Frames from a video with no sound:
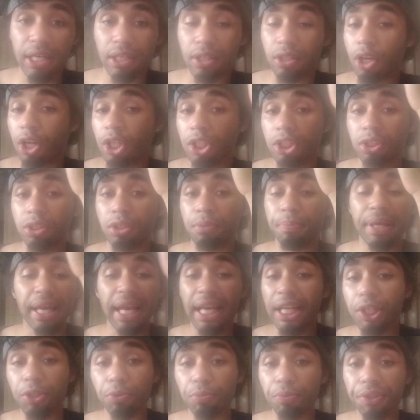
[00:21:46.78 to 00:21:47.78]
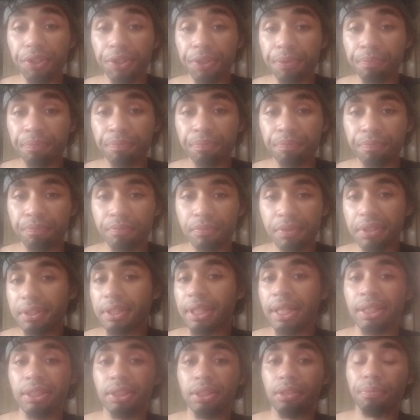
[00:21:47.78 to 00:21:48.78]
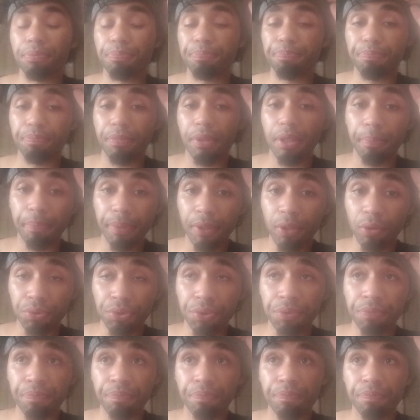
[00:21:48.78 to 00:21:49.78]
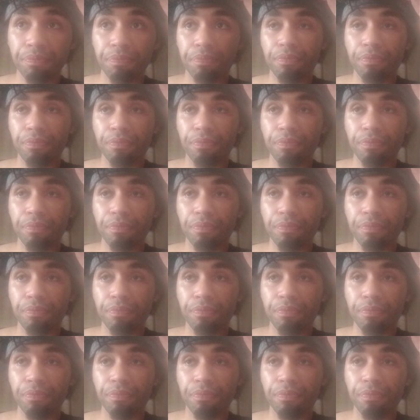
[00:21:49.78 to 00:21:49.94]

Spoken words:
gossip anywhere besides a building.